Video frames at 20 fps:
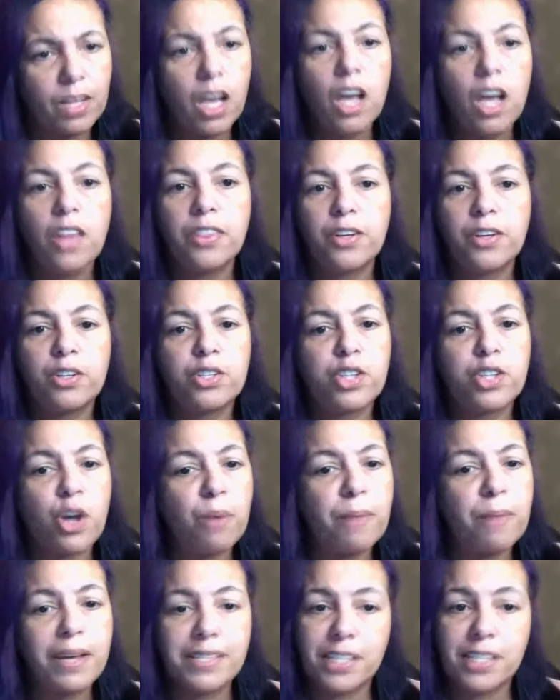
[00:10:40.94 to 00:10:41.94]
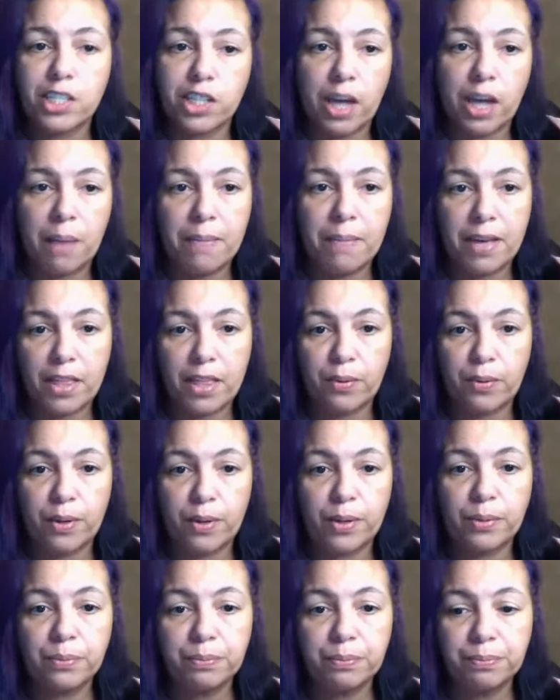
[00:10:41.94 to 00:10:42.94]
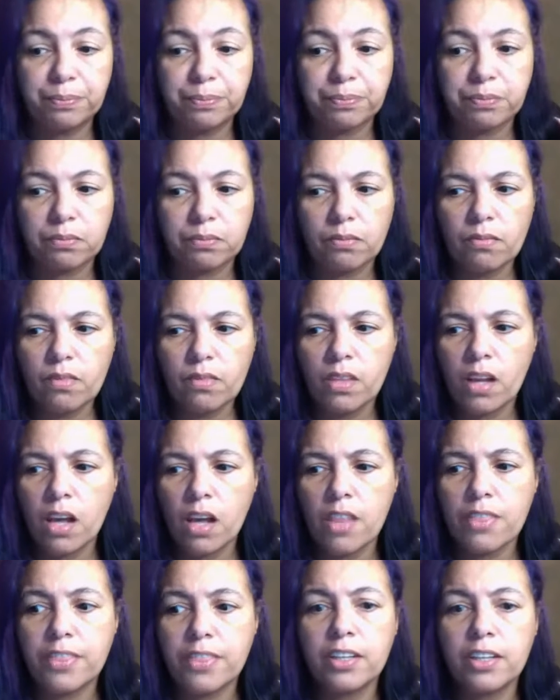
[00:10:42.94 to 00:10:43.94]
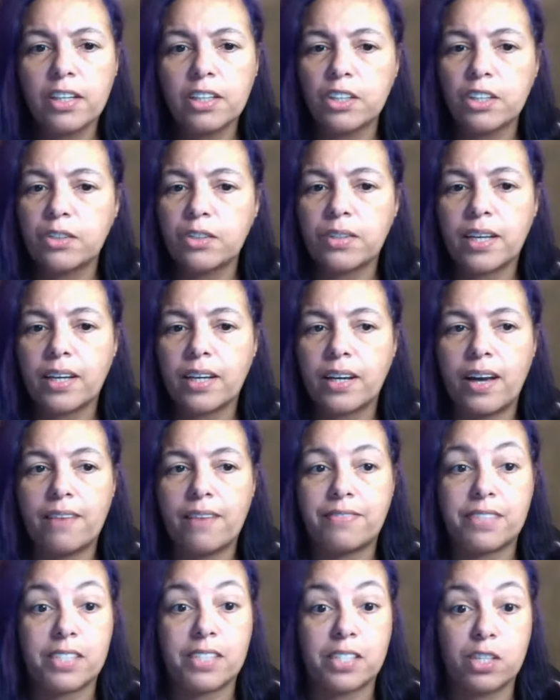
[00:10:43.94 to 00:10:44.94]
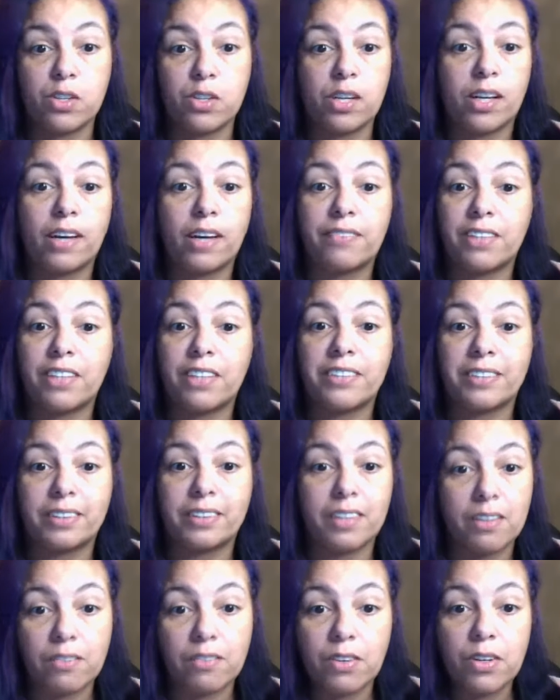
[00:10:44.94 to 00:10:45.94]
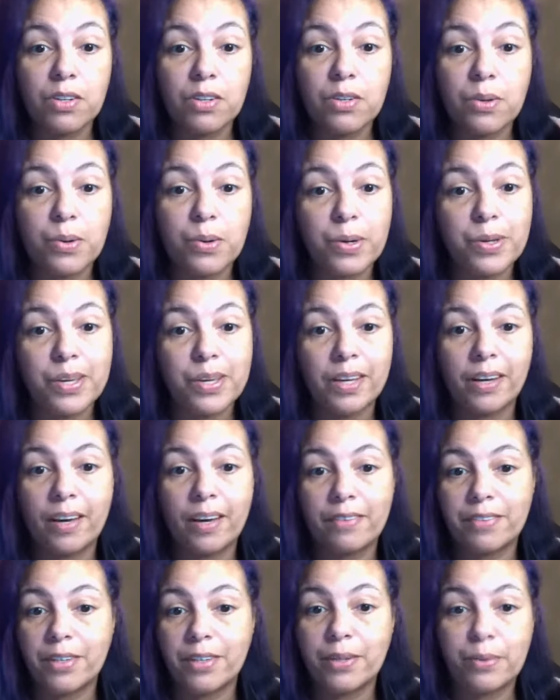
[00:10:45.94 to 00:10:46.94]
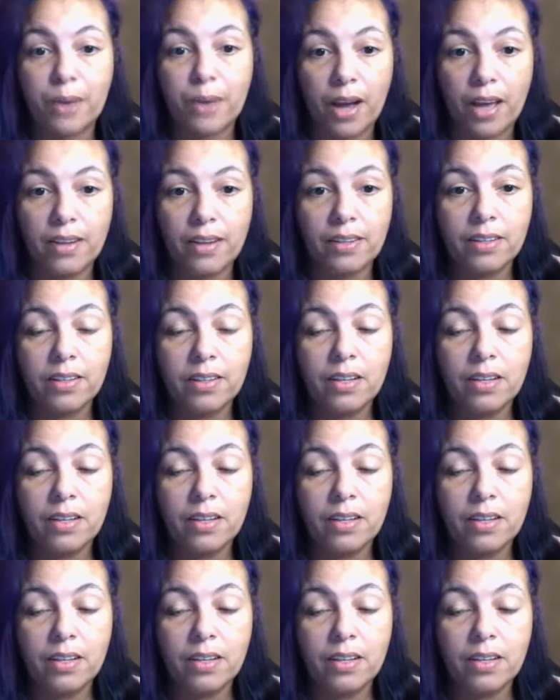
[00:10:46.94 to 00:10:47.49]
There's no message coming through. You get left on delivered, or you get left on read.